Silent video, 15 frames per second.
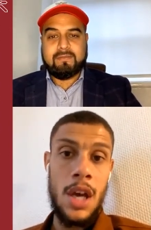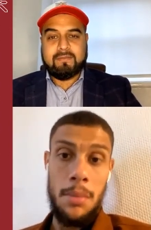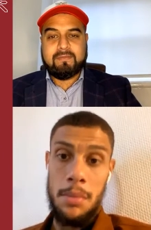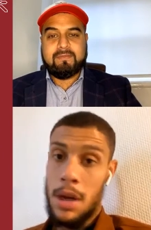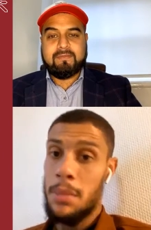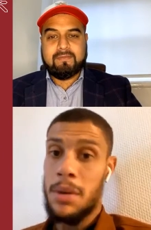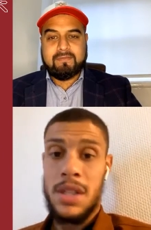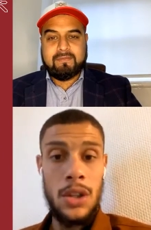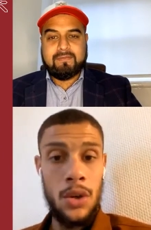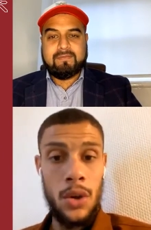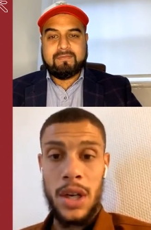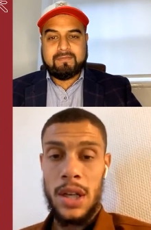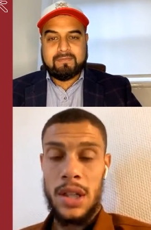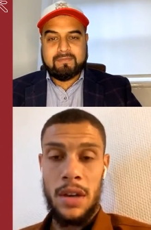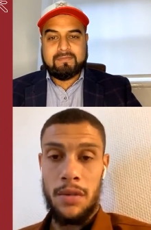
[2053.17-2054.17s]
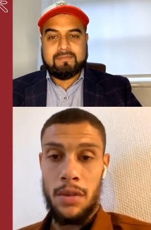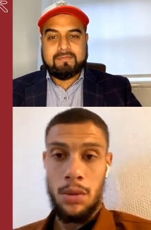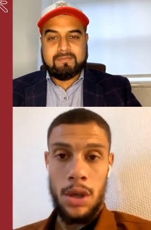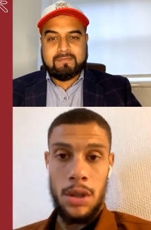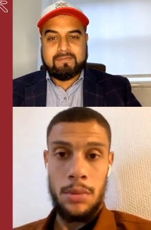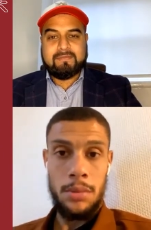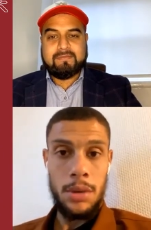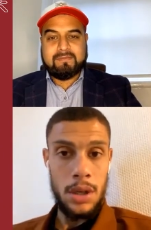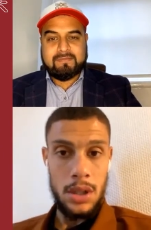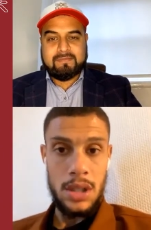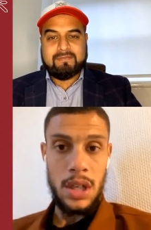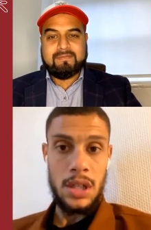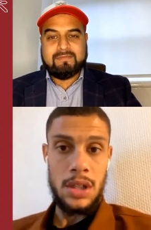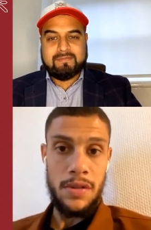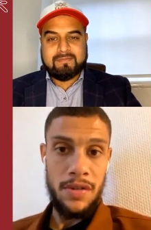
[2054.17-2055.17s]
Speaker 1: Maybe they don't get everyone because
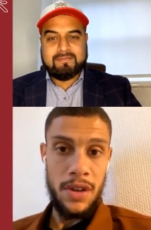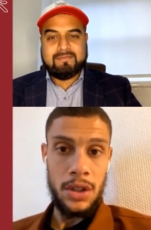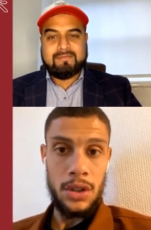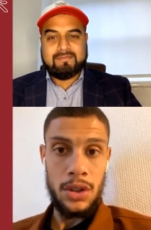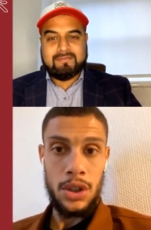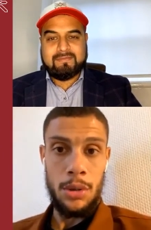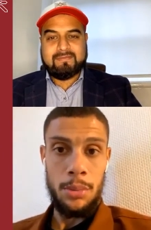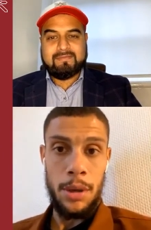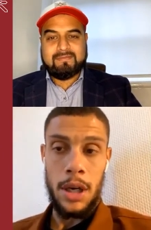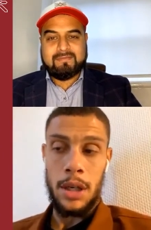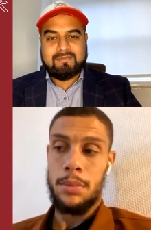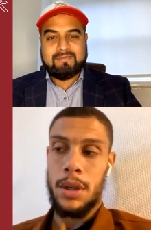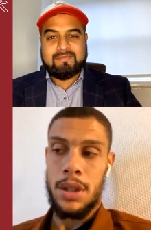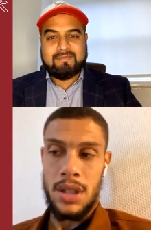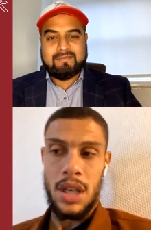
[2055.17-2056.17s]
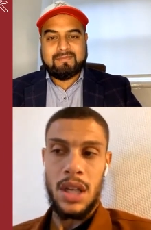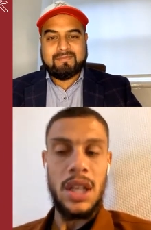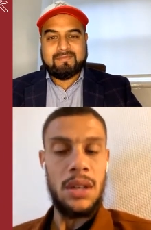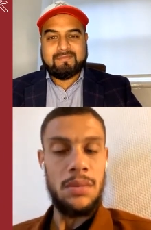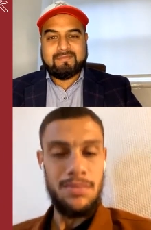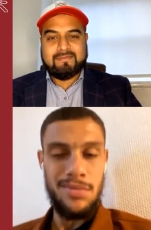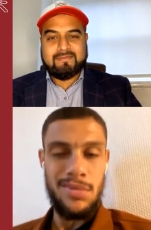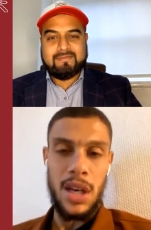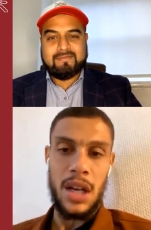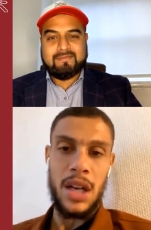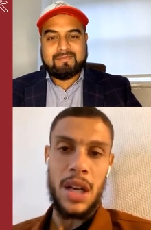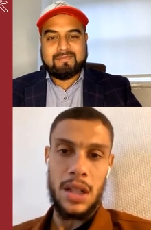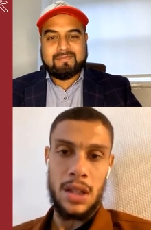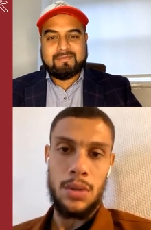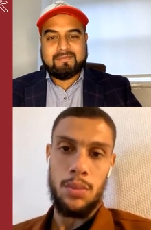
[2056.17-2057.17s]
there is a financial part, but they they
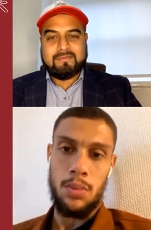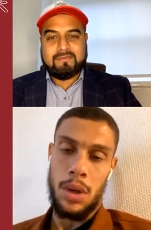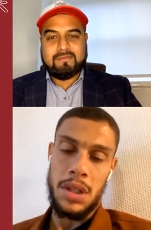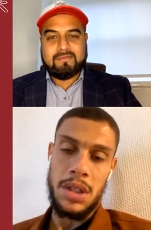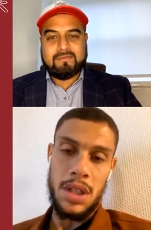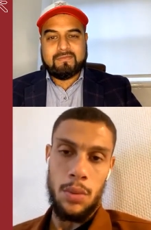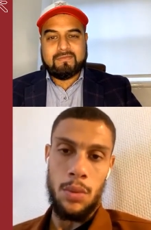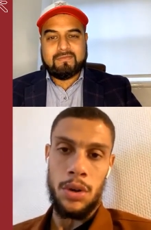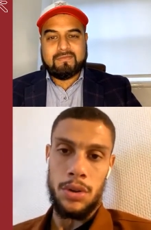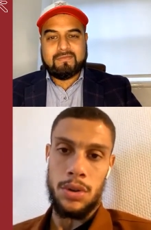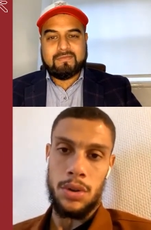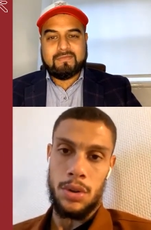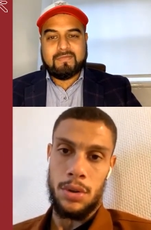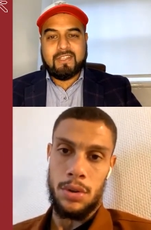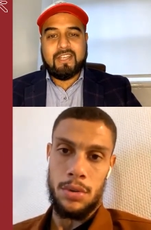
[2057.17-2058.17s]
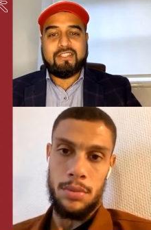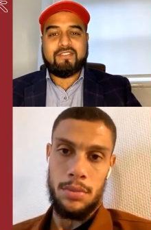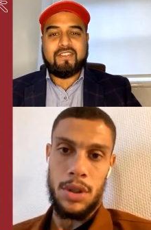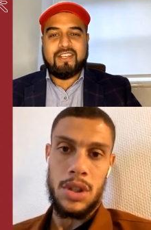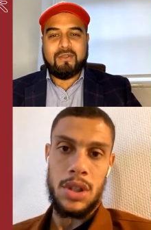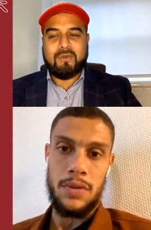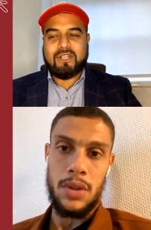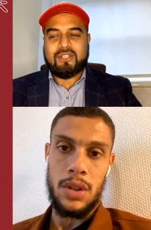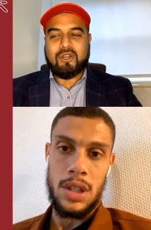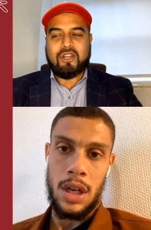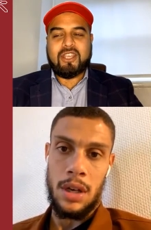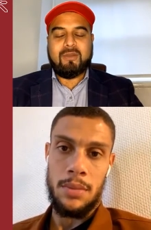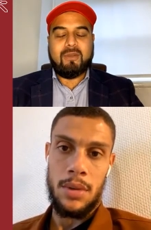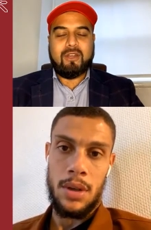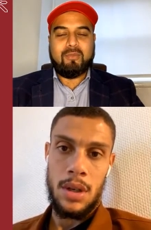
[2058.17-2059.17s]
get what they want, you know. It's funny we're
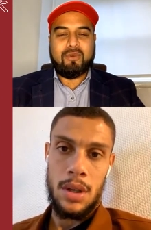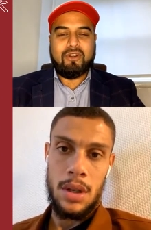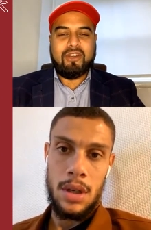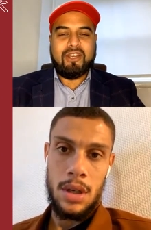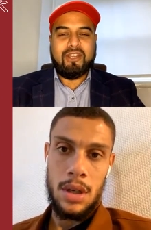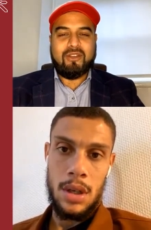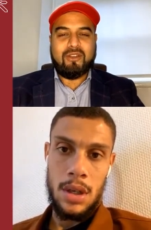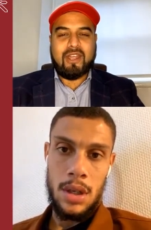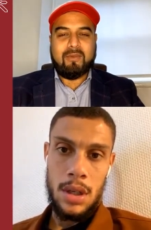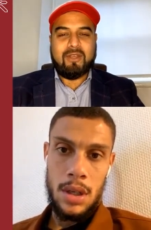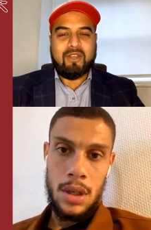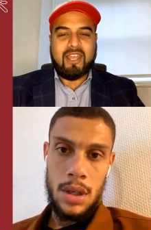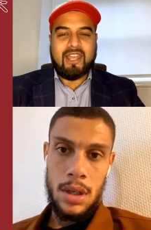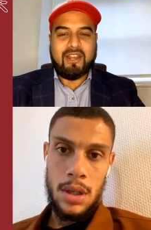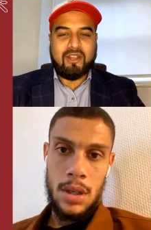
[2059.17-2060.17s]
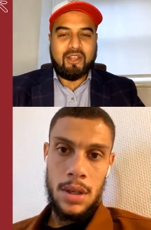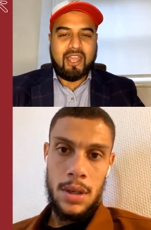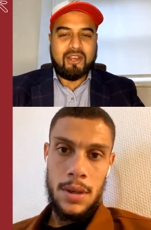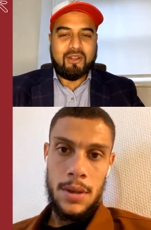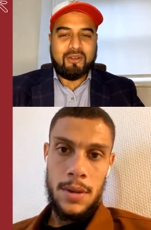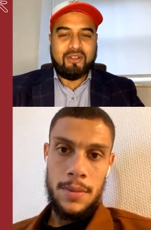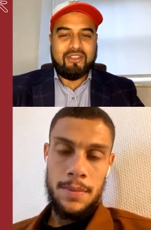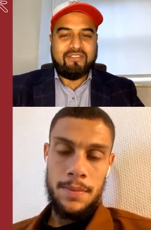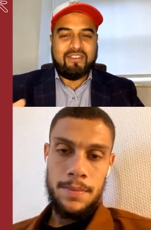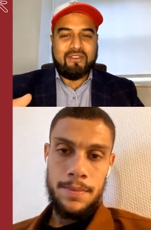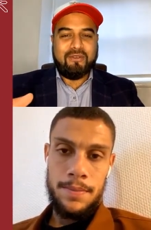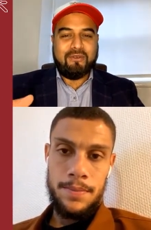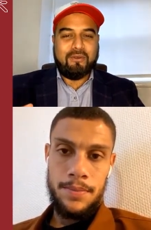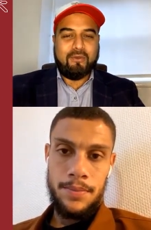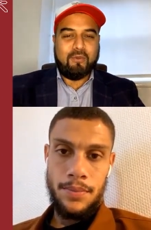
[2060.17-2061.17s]
talking
Speaker 2: about Mourinho. I mean, I don't I don't know if
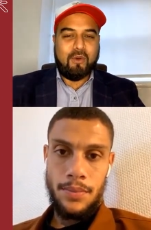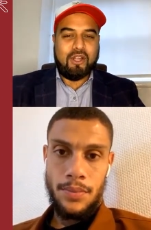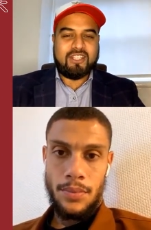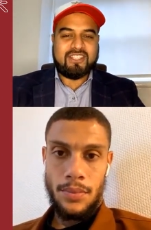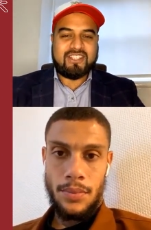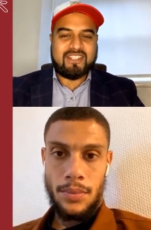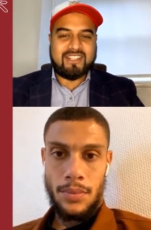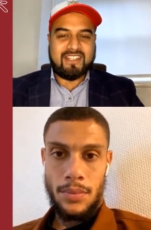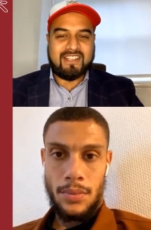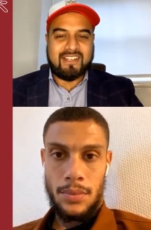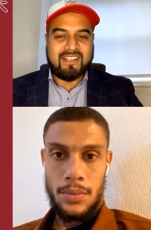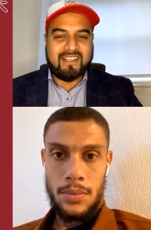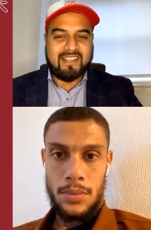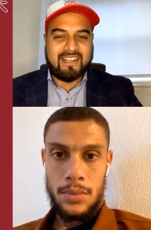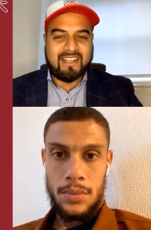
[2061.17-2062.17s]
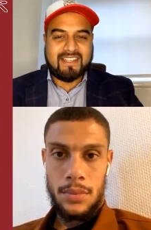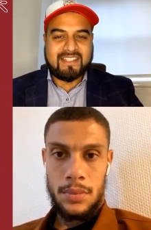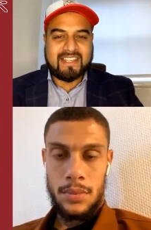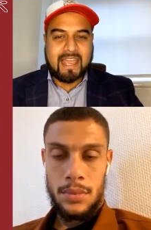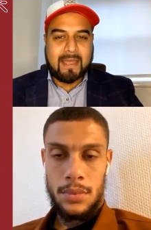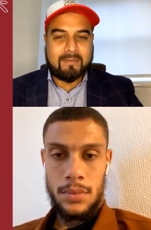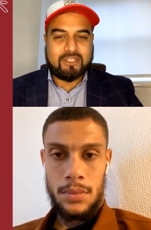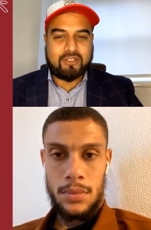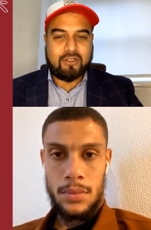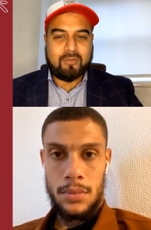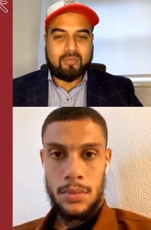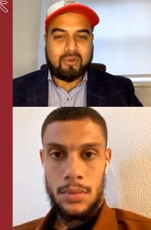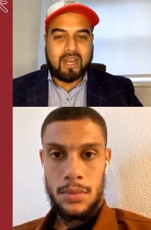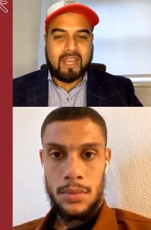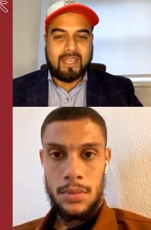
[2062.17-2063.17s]
you watched uh, his Amazon
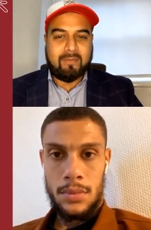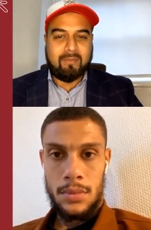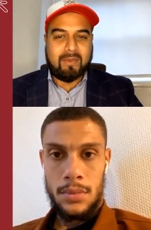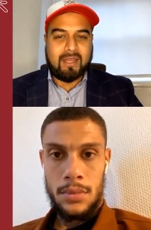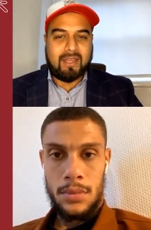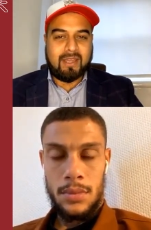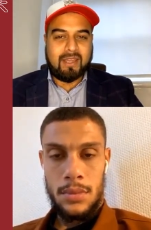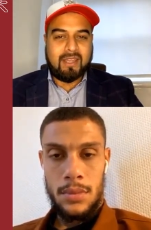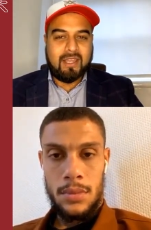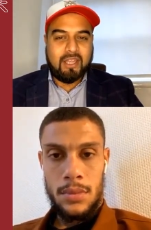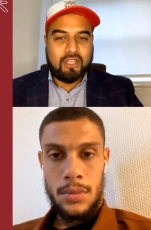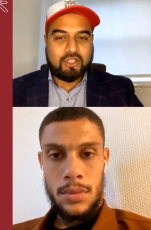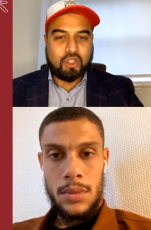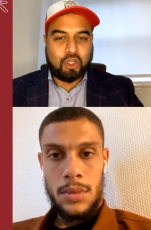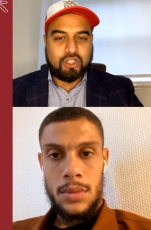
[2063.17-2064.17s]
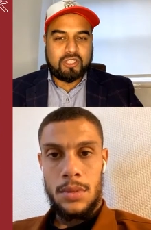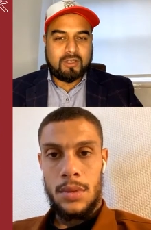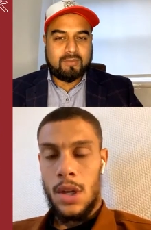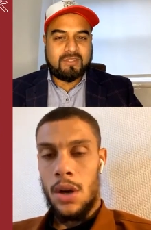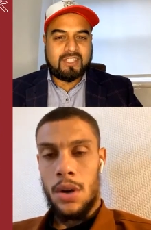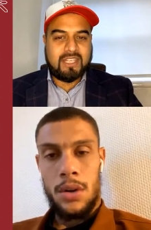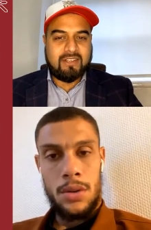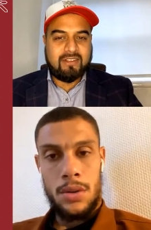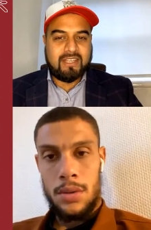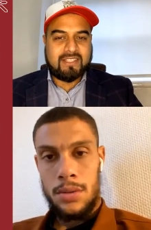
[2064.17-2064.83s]
Prime uh, Tottenham no. series